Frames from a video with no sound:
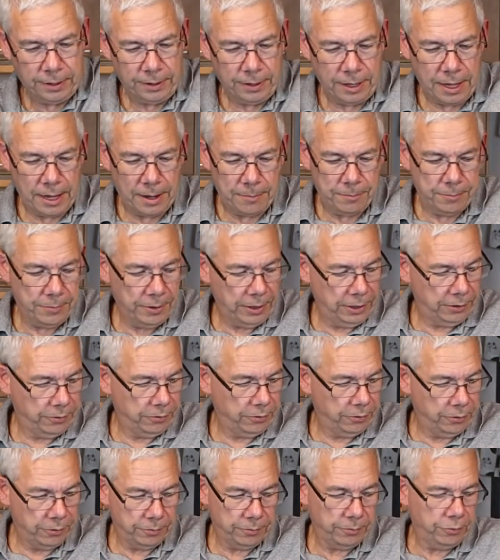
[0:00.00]
Yeah,
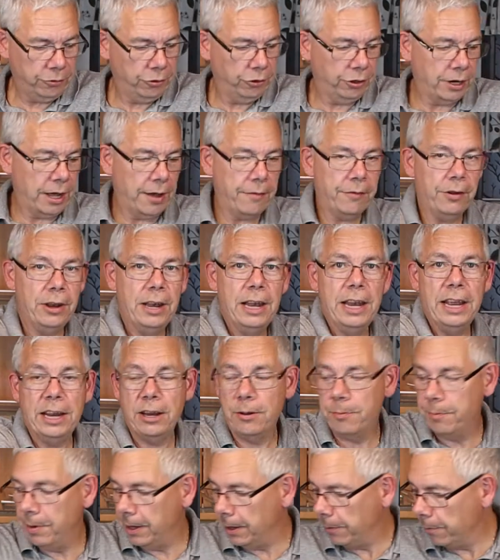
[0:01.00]
it should have a
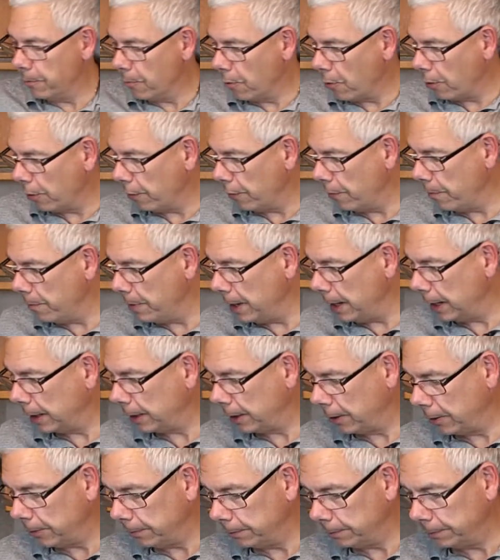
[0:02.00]
little bit more of
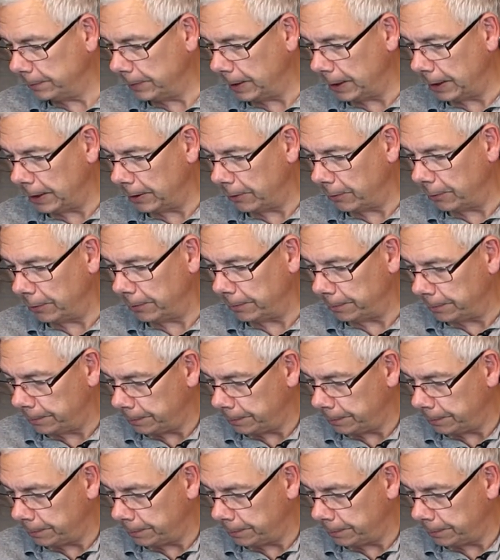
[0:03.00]
milk in it.